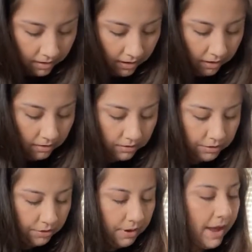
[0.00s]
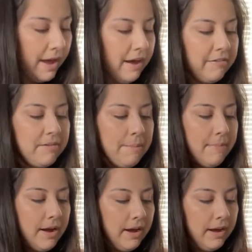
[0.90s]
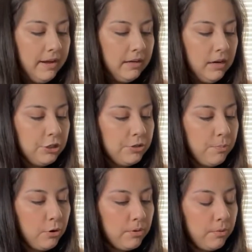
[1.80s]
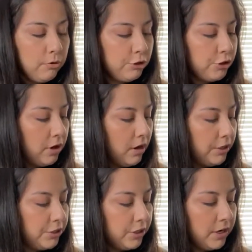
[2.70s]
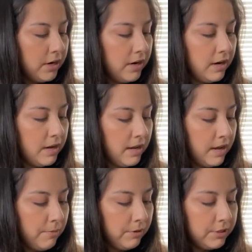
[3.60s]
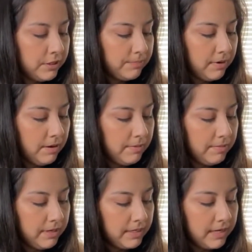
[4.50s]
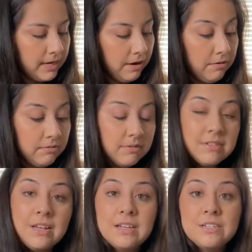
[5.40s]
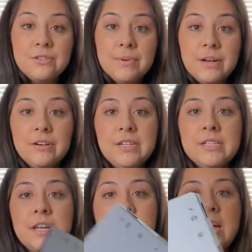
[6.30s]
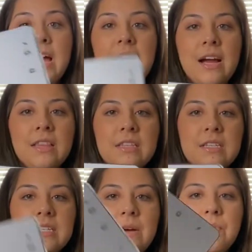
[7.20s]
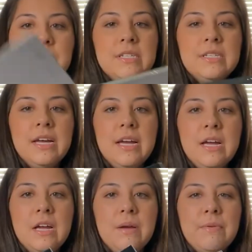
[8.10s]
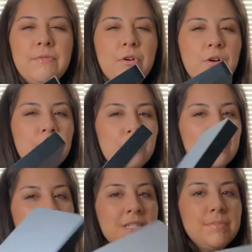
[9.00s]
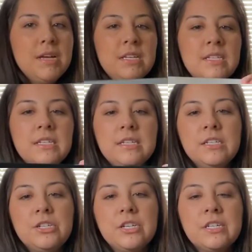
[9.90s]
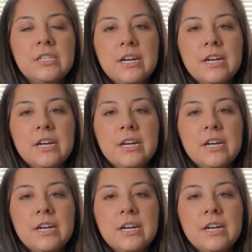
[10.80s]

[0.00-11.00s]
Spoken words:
I also have my portable charger, which is probably the, oh, this has two batteries. I got this, I wanna say before Christmas. This is just